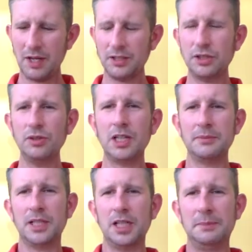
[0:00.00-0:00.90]
I do
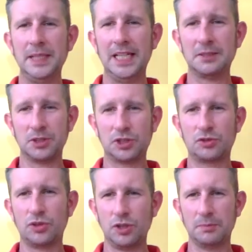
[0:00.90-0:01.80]
like my IPAs, my
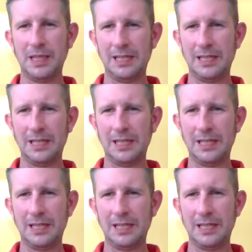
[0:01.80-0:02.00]
strong,